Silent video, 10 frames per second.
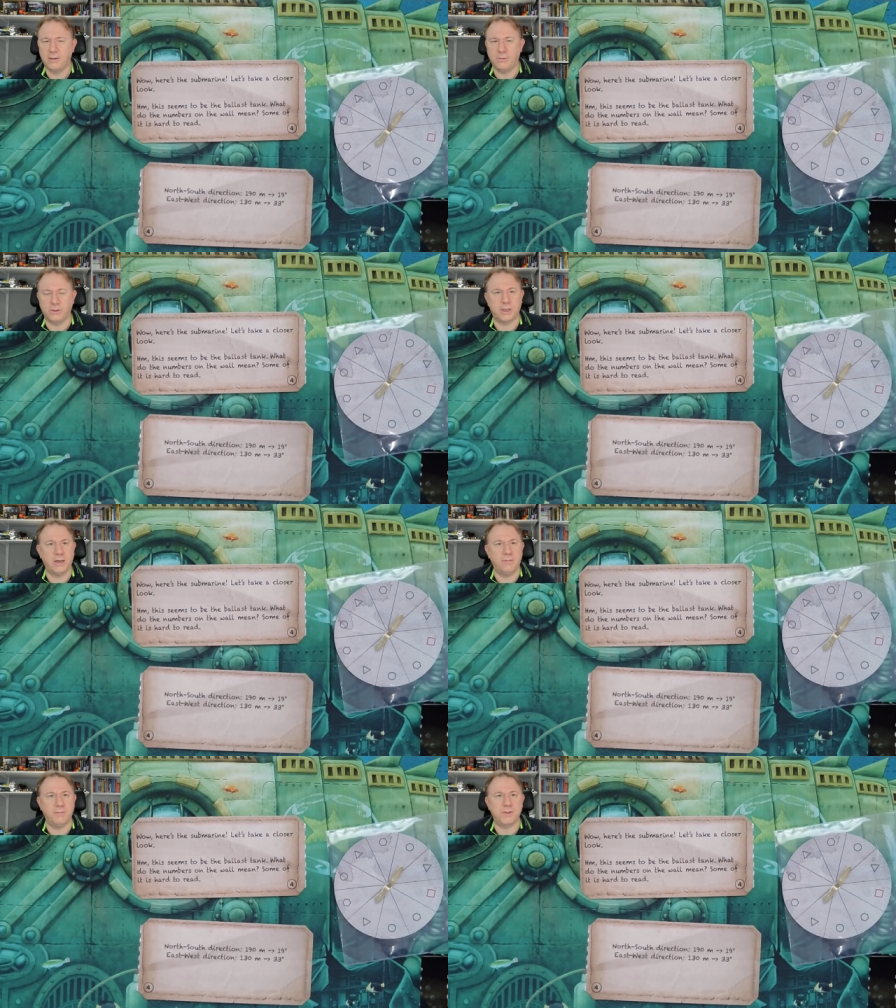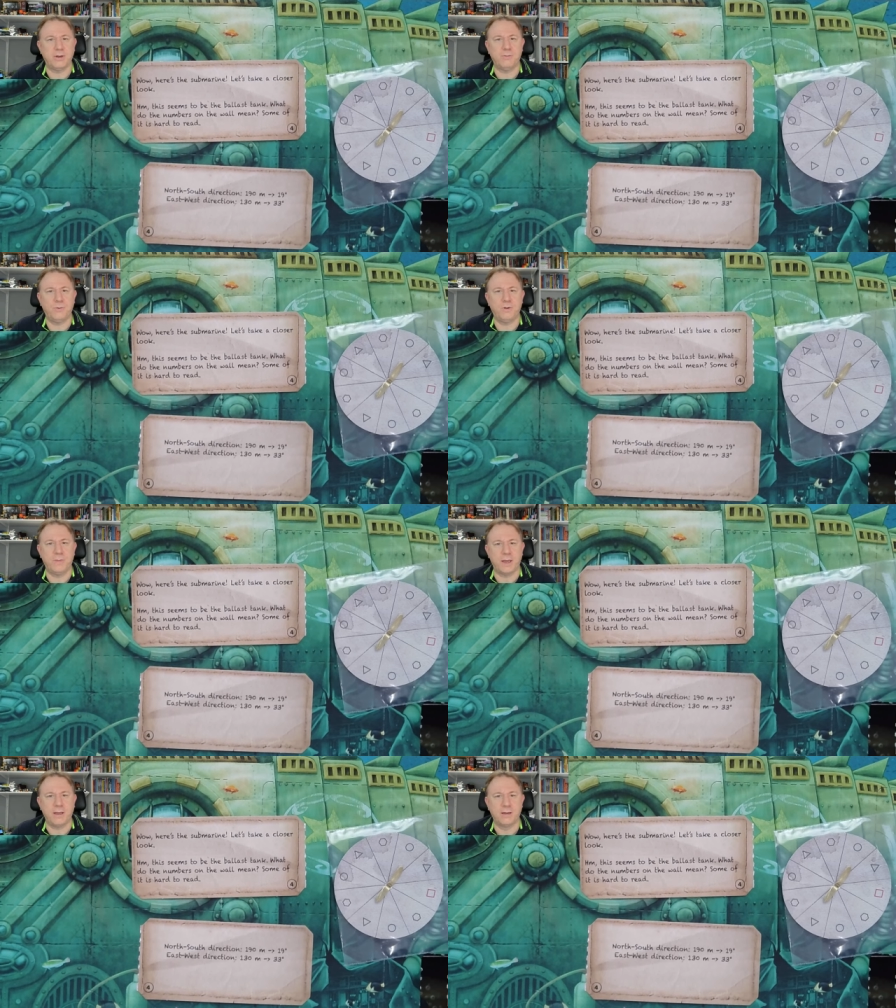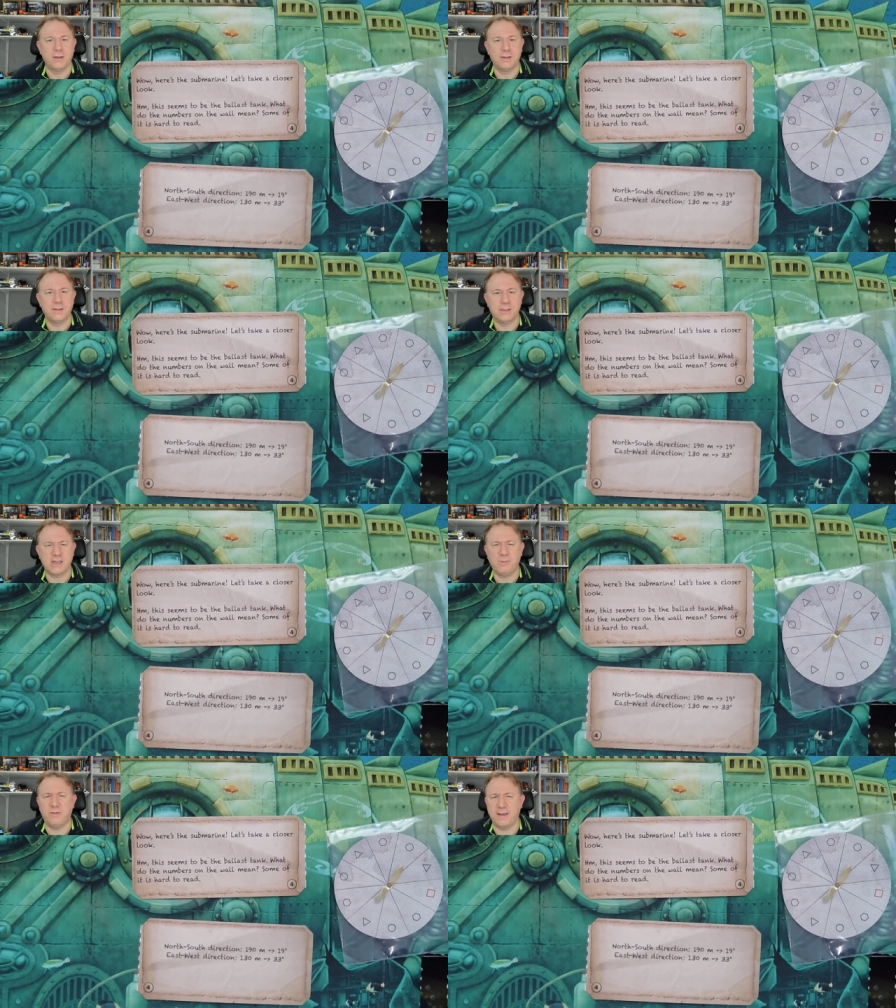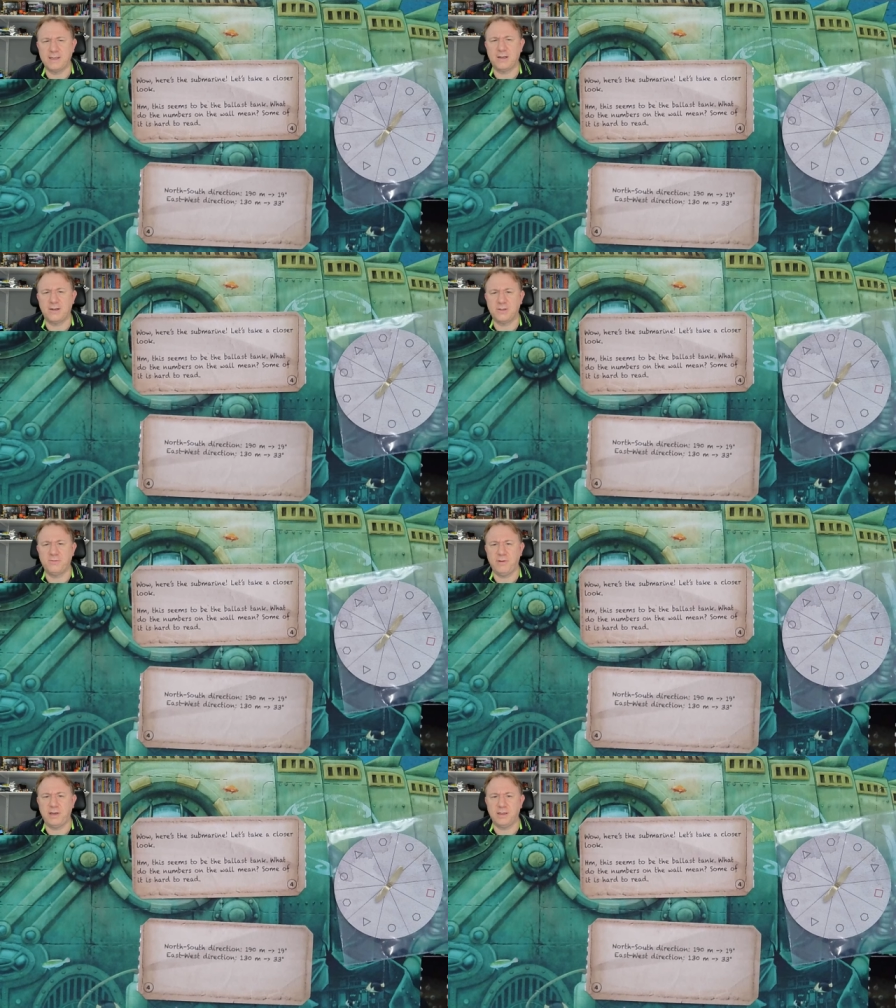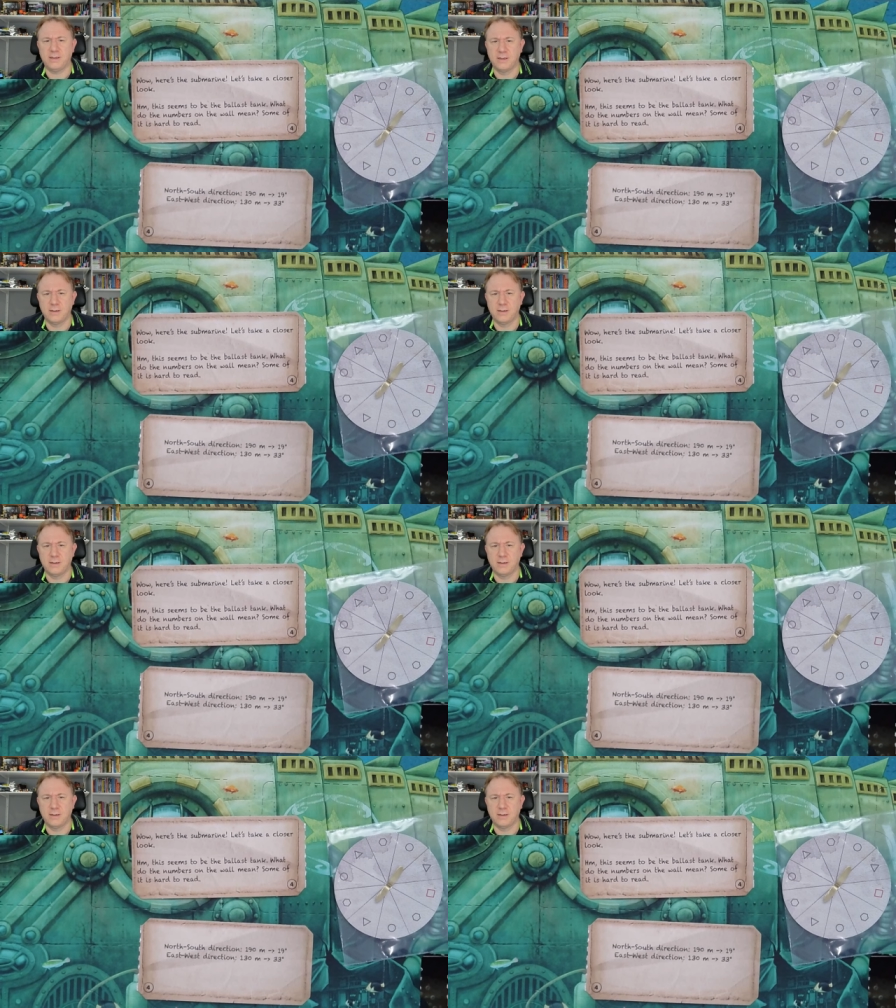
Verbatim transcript: What do the numbers on the wall mean? Some of it is hard to read.